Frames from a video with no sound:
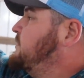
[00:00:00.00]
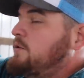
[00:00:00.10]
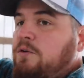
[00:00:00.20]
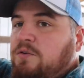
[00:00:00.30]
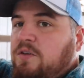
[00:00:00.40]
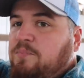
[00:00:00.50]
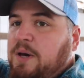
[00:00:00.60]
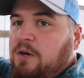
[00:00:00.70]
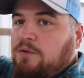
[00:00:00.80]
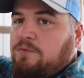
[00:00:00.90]
use these
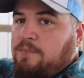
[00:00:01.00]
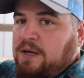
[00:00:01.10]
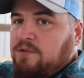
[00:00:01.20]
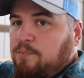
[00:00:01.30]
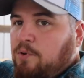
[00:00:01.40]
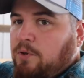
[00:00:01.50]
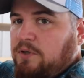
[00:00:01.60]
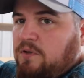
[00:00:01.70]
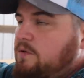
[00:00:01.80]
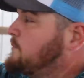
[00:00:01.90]
posts for my support